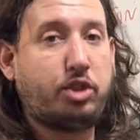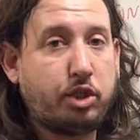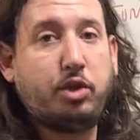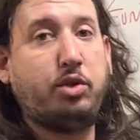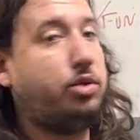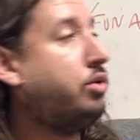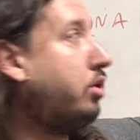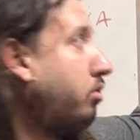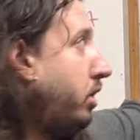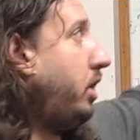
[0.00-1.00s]
2,
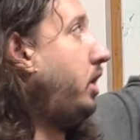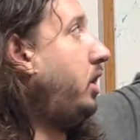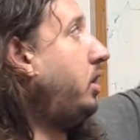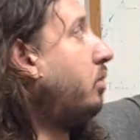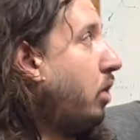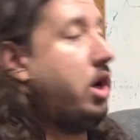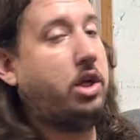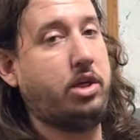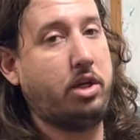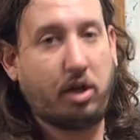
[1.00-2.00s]
3,
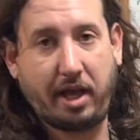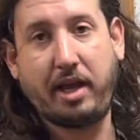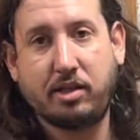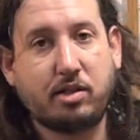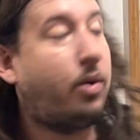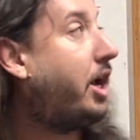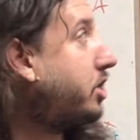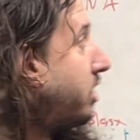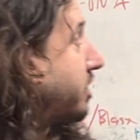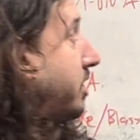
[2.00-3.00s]
1. Okay, so
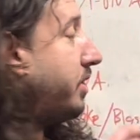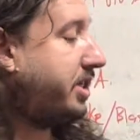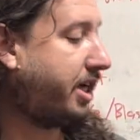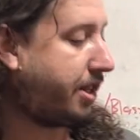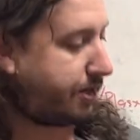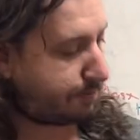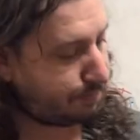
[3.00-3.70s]
watch, let's do it together.